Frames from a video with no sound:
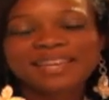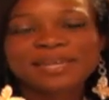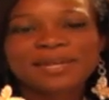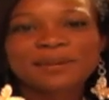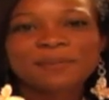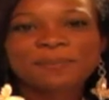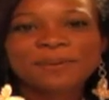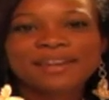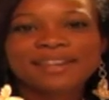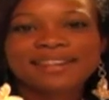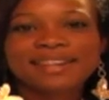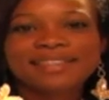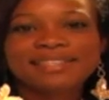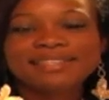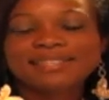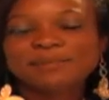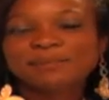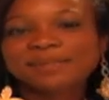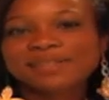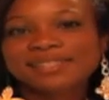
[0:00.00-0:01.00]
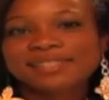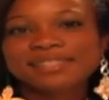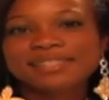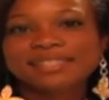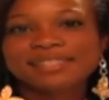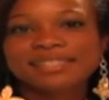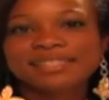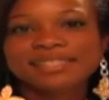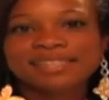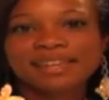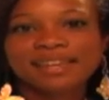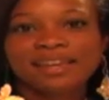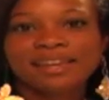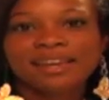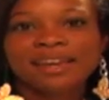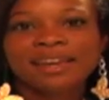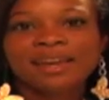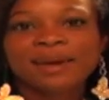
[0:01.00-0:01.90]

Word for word: Independence in Belize City.